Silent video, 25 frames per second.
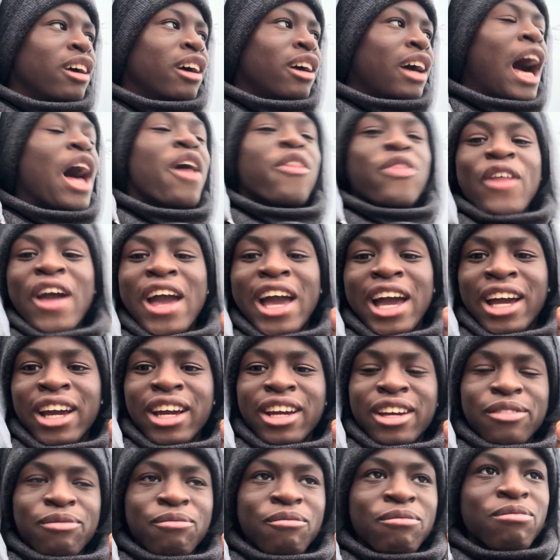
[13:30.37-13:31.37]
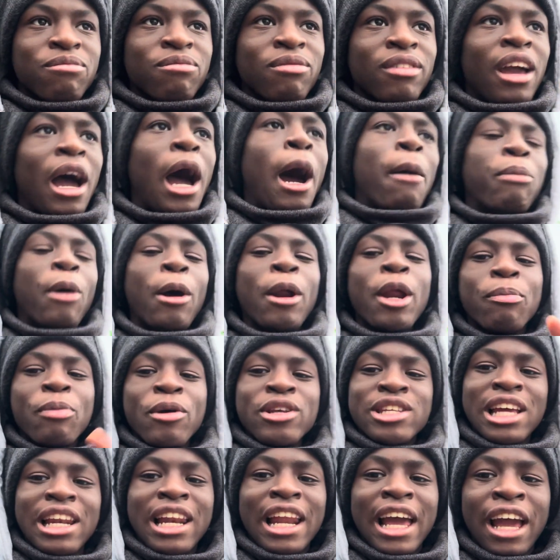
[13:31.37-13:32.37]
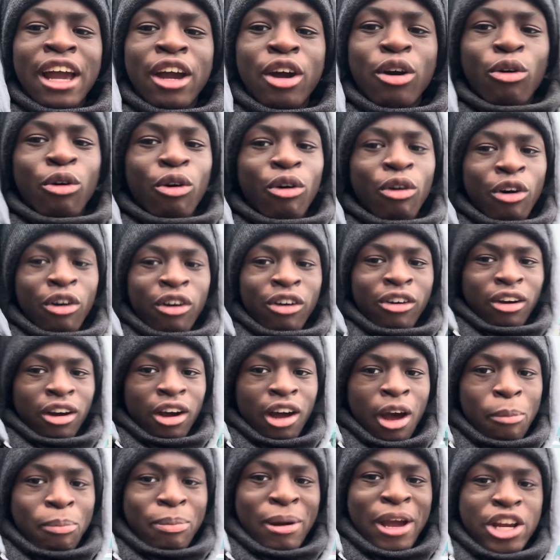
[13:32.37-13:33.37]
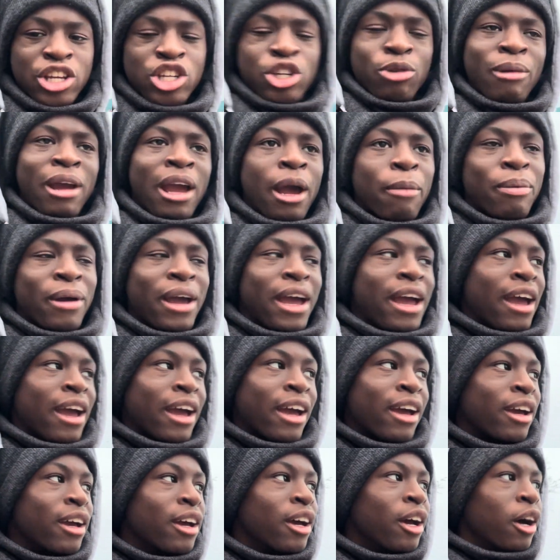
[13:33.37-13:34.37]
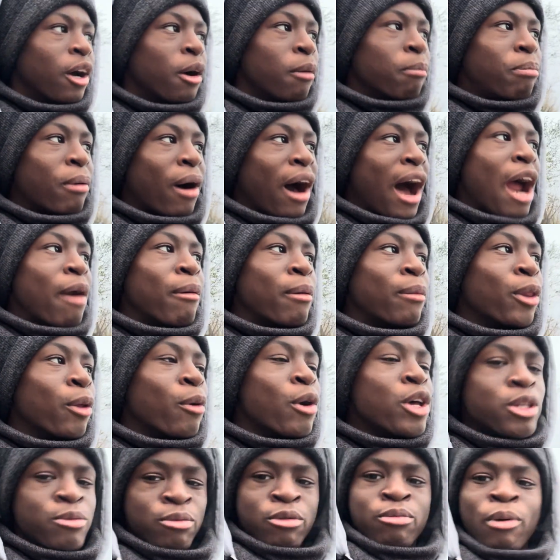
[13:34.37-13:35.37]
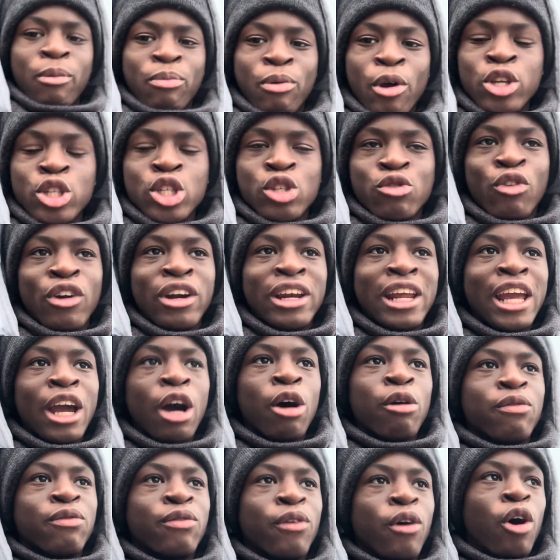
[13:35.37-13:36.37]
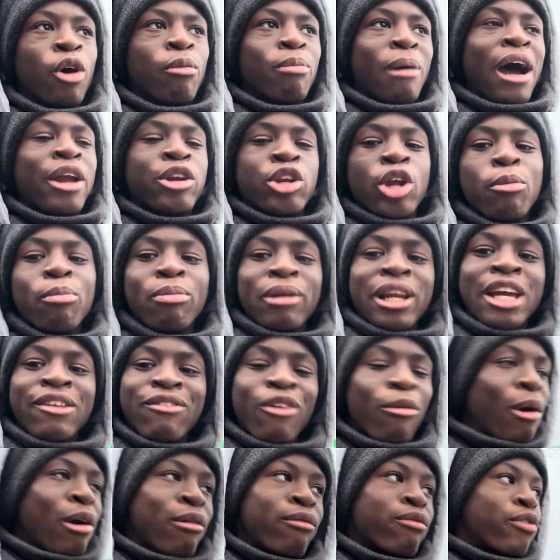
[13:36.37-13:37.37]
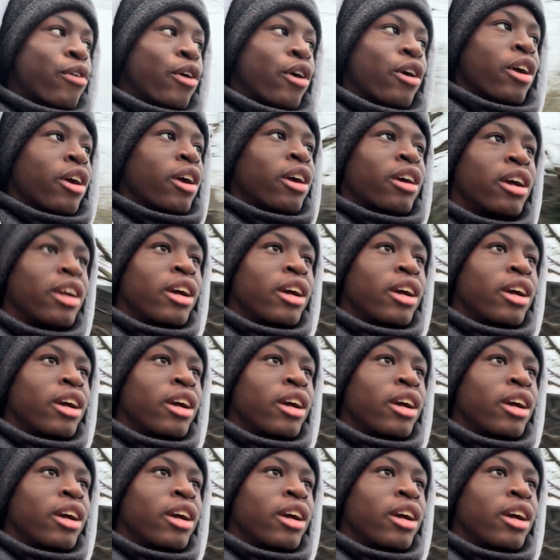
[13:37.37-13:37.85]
I think. I'll probably post a link or a picture may appear. But I remember there was proposals for an EL4, but I don't believe it went through.